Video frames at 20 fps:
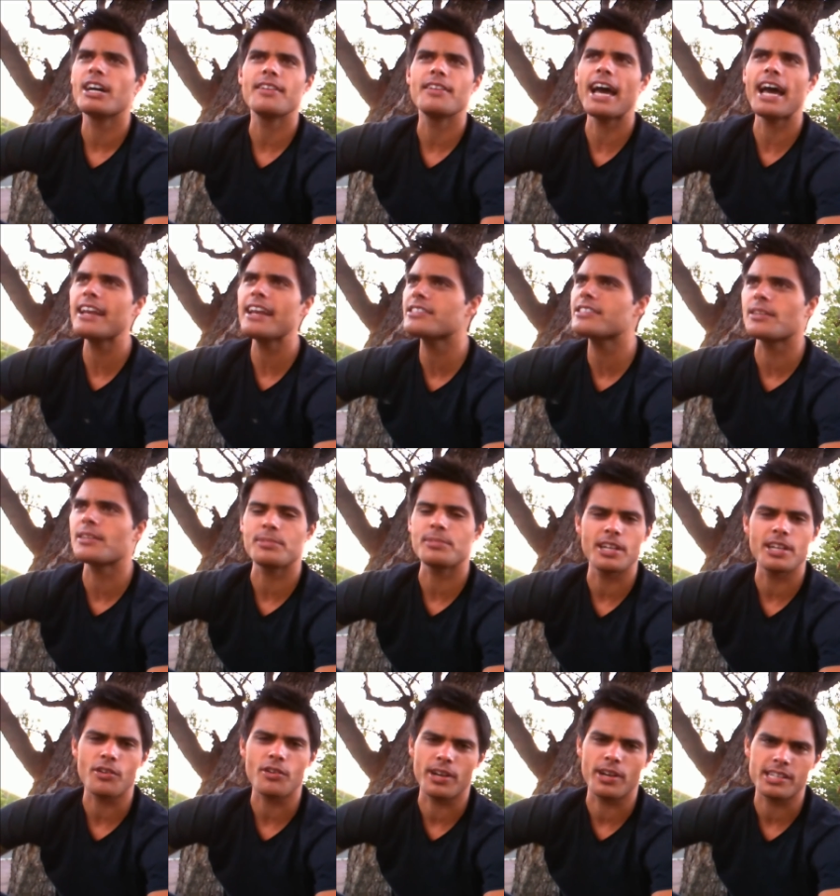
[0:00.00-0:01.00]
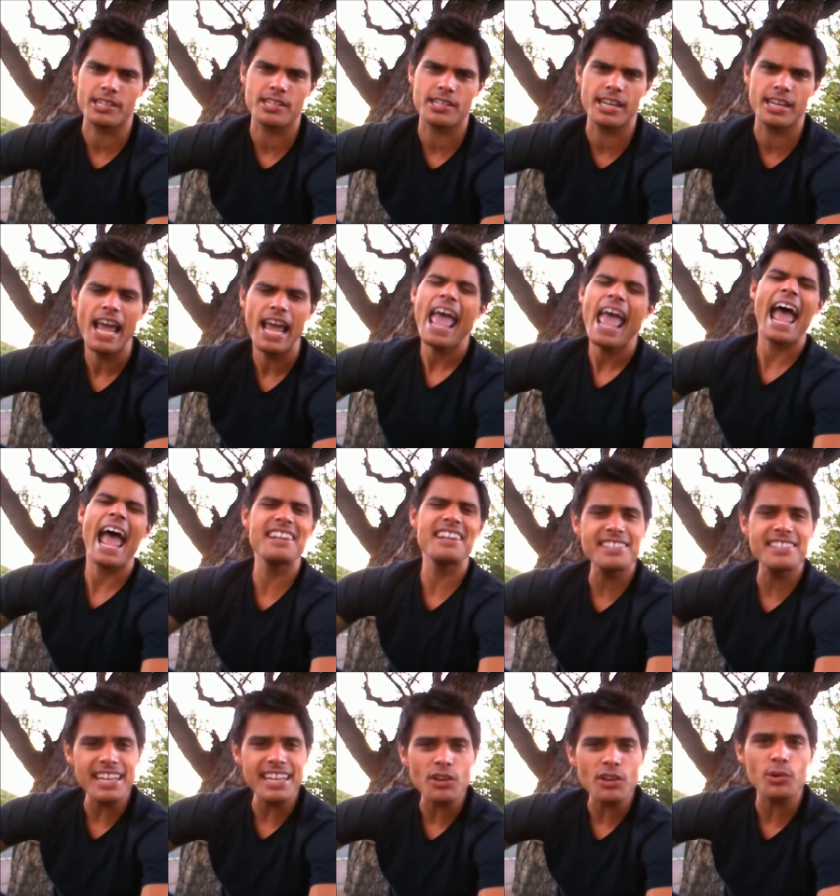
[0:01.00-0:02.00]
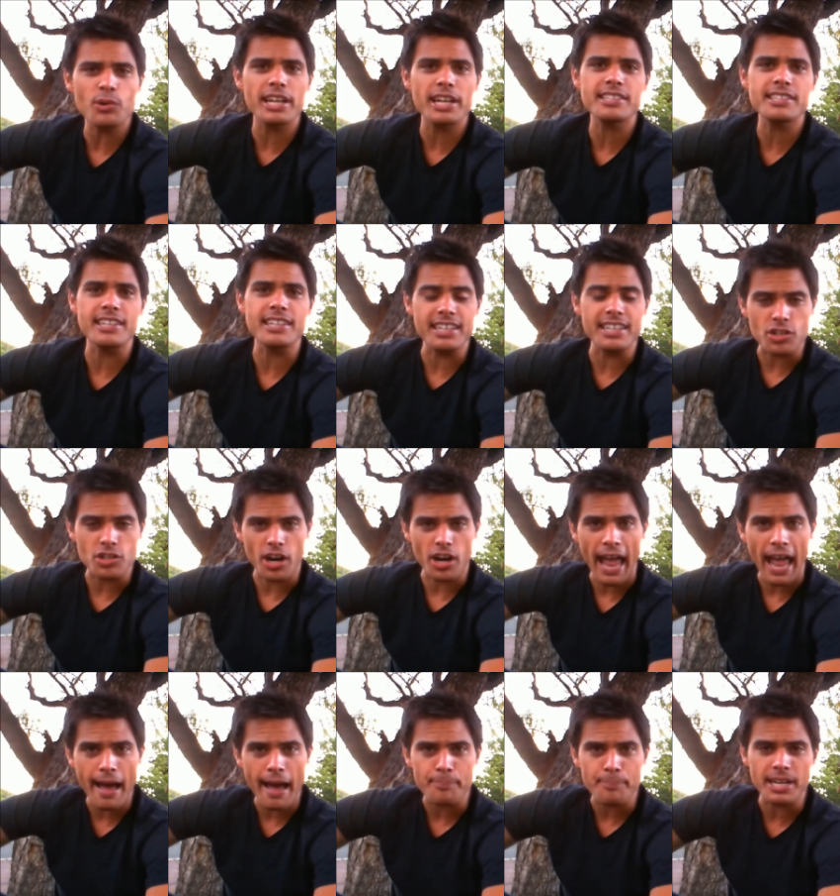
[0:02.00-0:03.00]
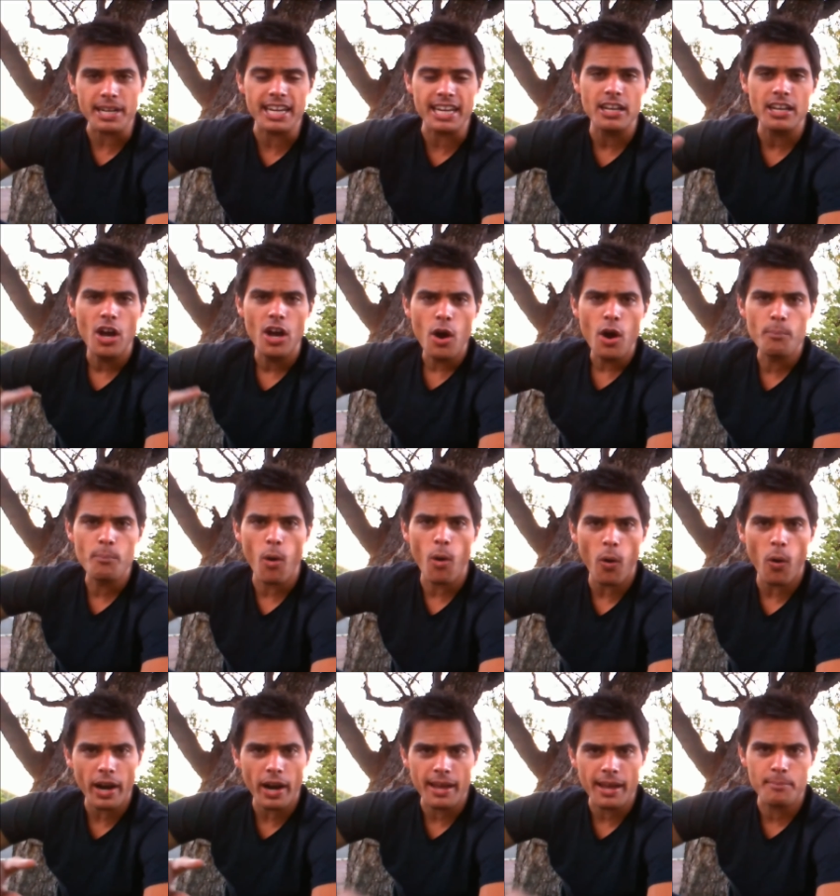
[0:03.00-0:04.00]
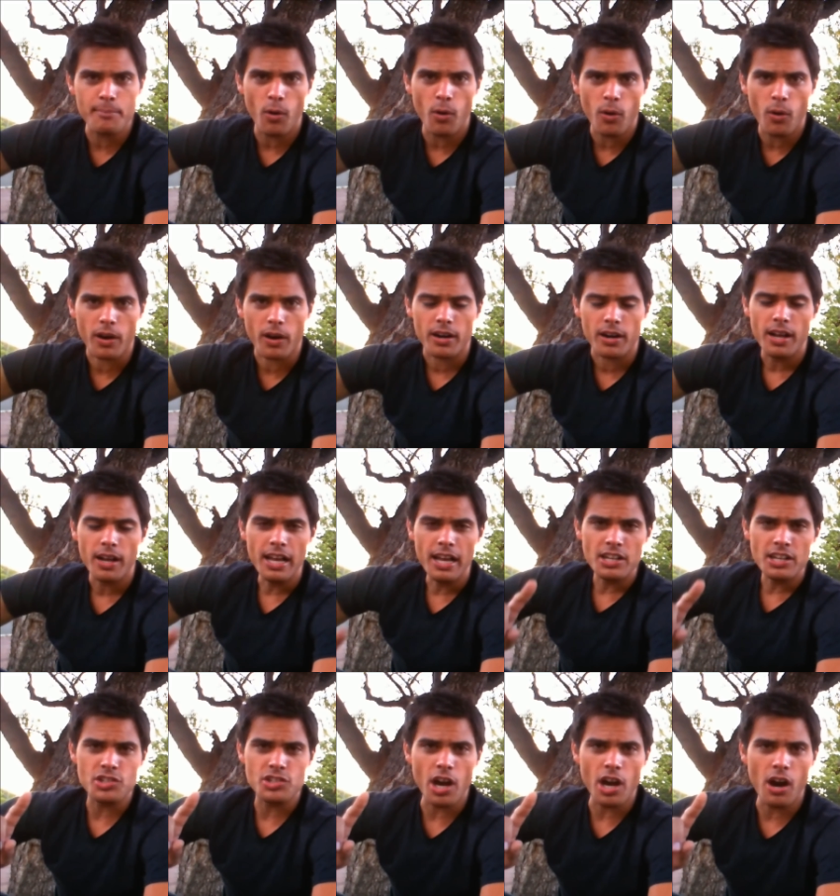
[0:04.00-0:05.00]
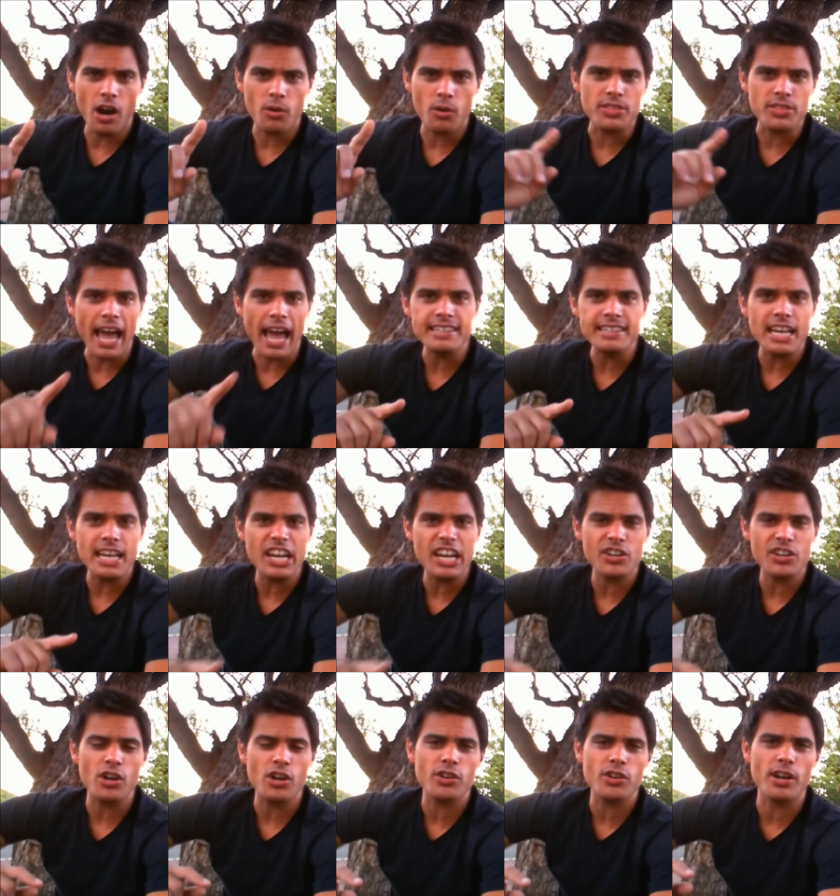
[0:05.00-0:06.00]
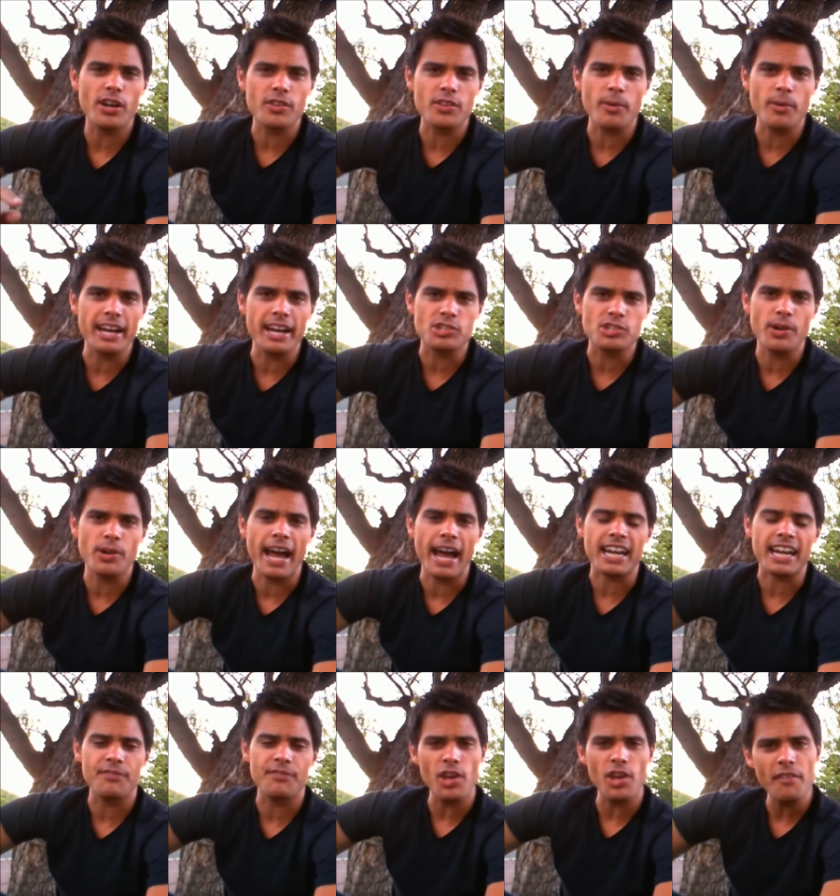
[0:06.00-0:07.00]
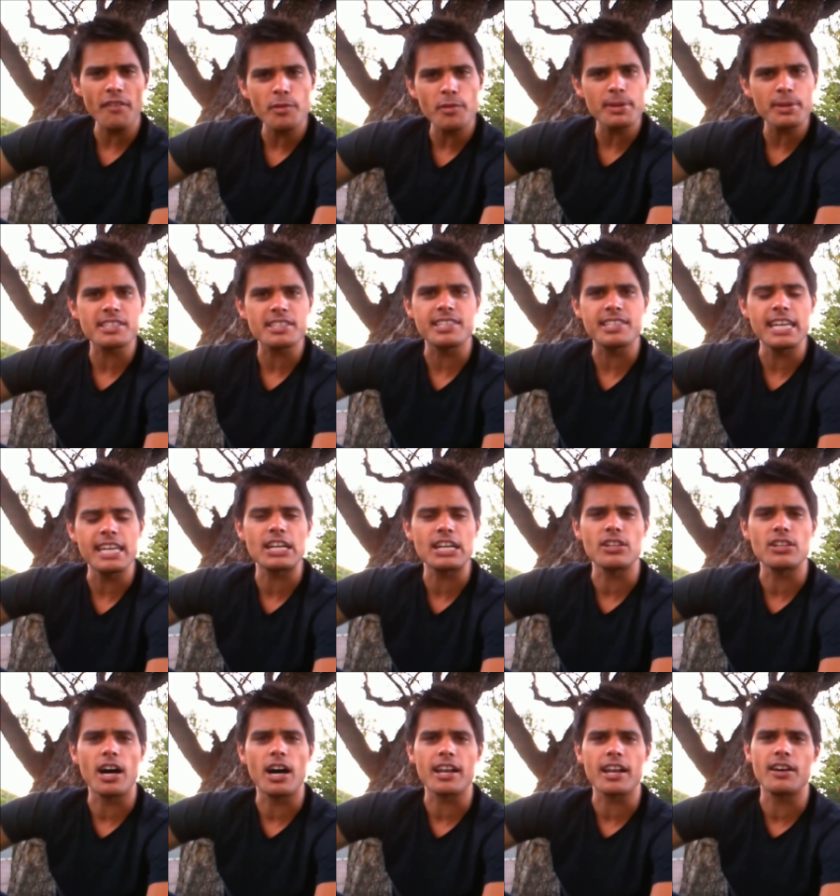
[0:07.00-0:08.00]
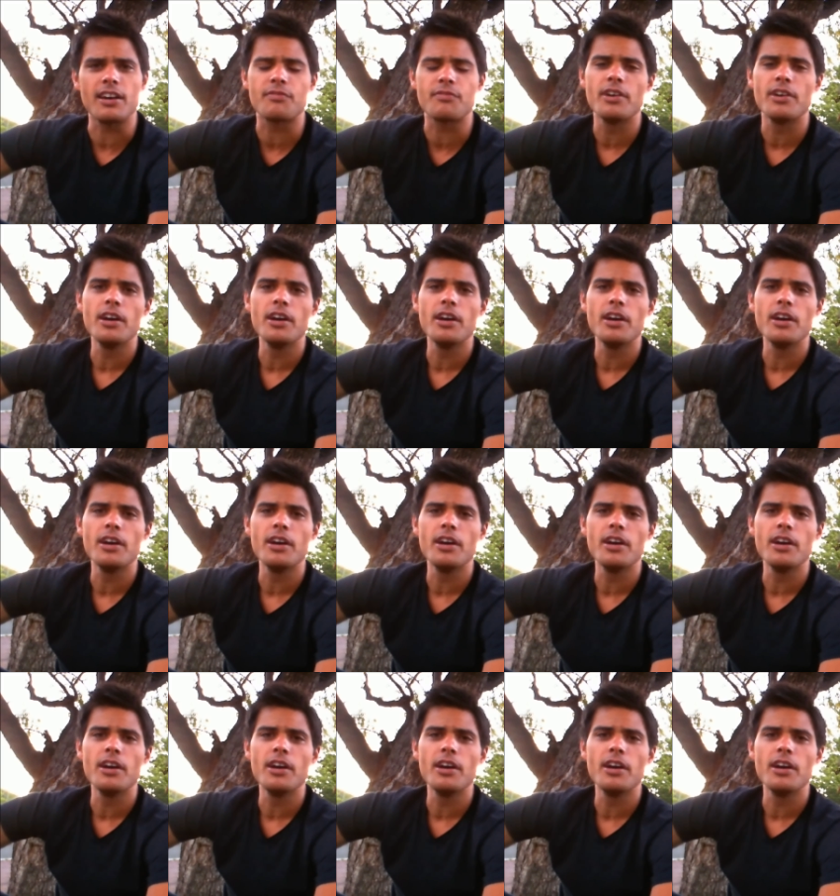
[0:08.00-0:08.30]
That is some synchronicity. And synchronicities are happening more and more. So that's how you know you're on the right track. If you haven't been seeing a lot of